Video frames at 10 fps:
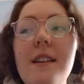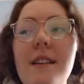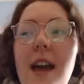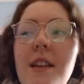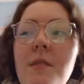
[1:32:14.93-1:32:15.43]

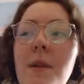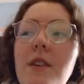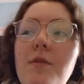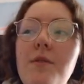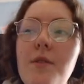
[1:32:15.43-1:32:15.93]
Can you make
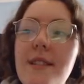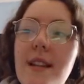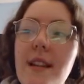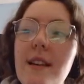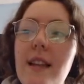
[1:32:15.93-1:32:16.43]
your voice a
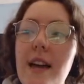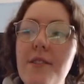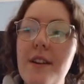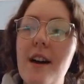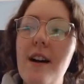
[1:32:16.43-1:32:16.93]
little louder?
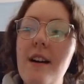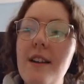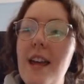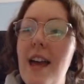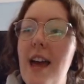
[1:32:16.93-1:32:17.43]
I can't
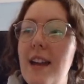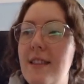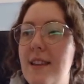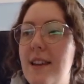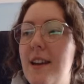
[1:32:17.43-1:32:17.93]
hear
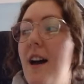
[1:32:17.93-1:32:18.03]
anything.